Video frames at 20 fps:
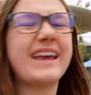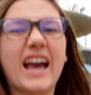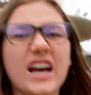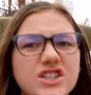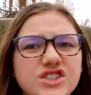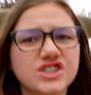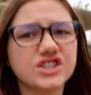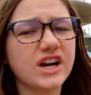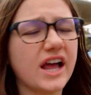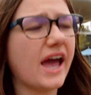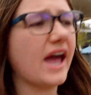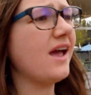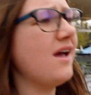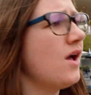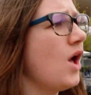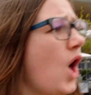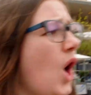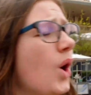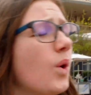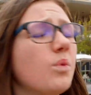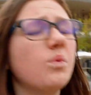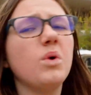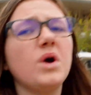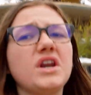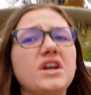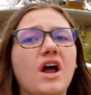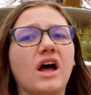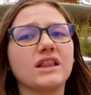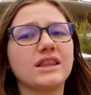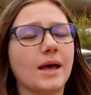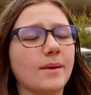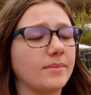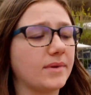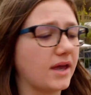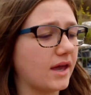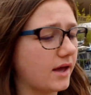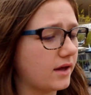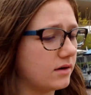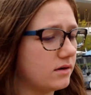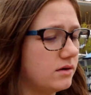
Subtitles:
Yesterday would not let me in.